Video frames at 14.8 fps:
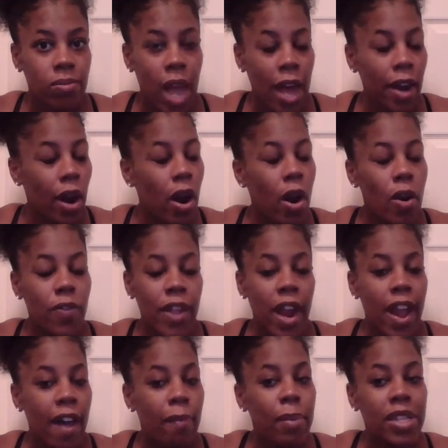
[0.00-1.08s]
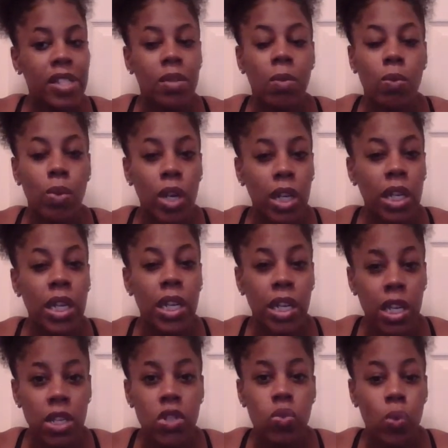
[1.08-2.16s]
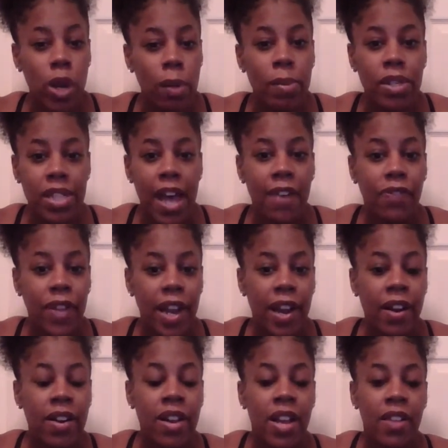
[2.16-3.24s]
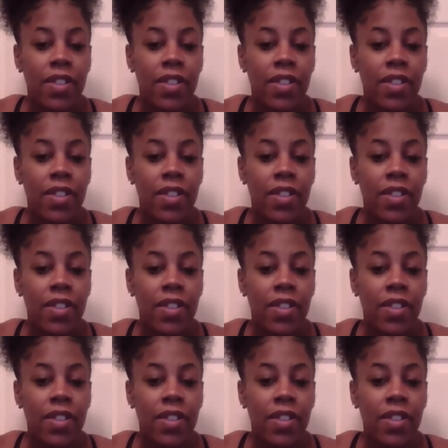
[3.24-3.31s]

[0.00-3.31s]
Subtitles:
I heard there have been some really good swimmers out there